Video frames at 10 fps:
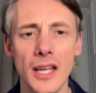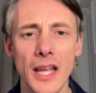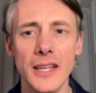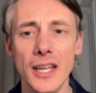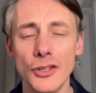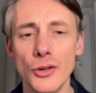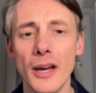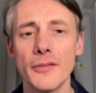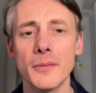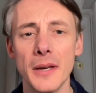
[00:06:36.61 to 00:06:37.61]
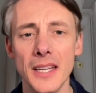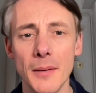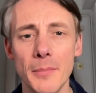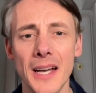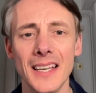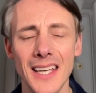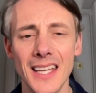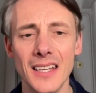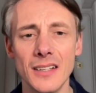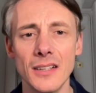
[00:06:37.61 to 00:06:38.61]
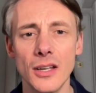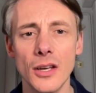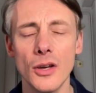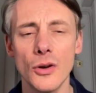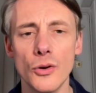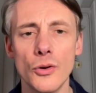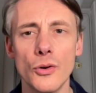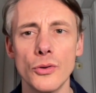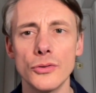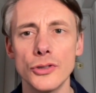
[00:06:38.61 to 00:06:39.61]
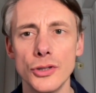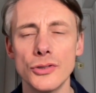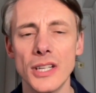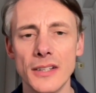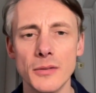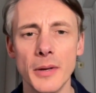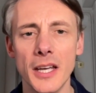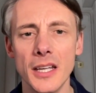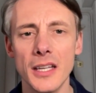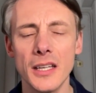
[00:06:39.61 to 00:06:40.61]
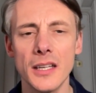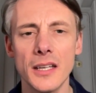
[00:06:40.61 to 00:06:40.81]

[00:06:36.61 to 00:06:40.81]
and then you having to pay that back in or use that to pay